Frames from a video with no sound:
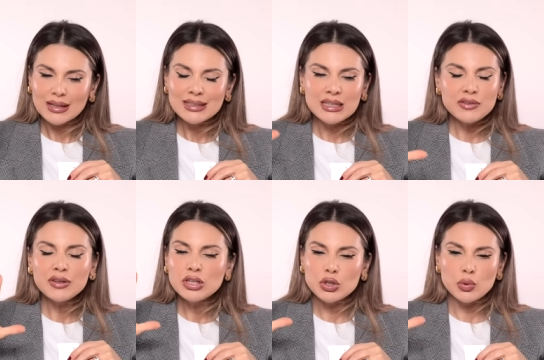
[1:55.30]

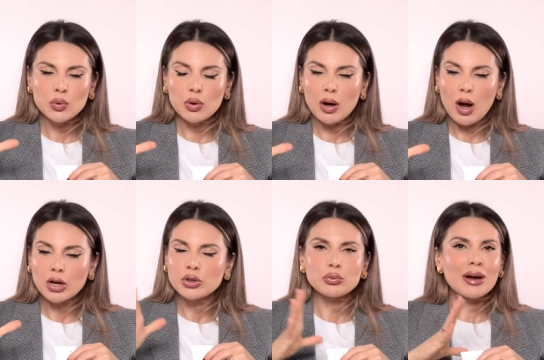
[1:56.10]
giving you a
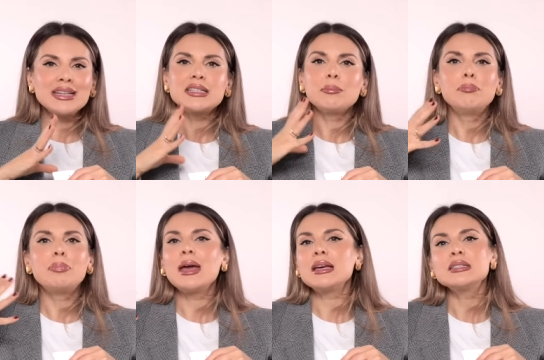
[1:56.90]
great
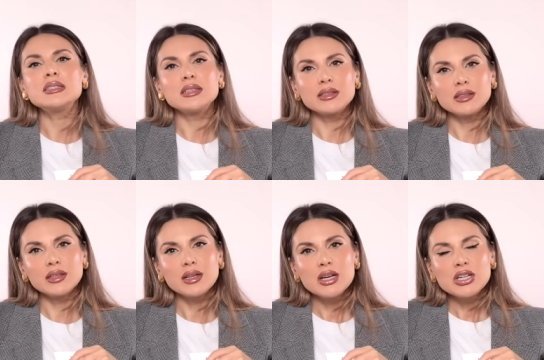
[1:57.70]
base
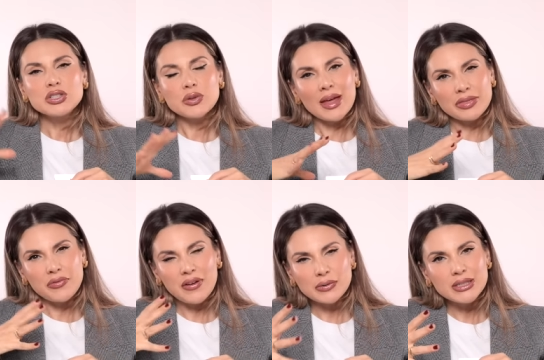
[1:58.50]
so that the
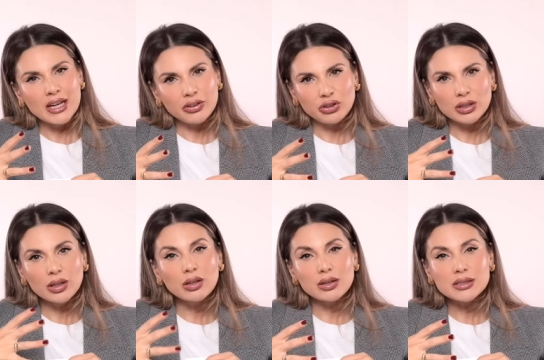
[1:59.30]
foundation
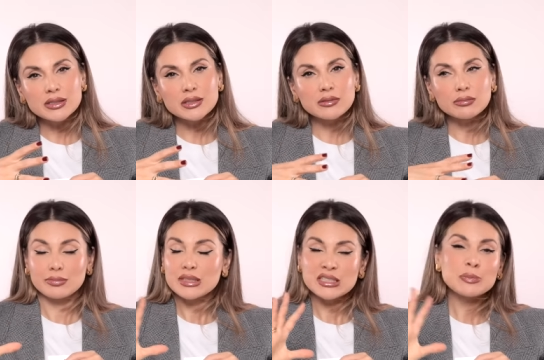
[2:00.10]
looks
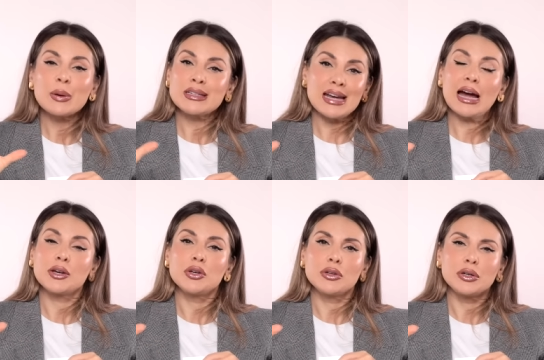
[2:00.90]

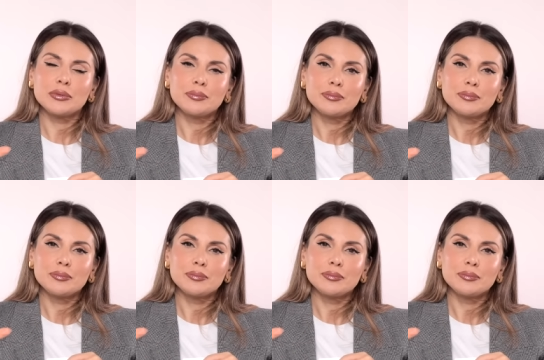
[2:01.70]
spectacular.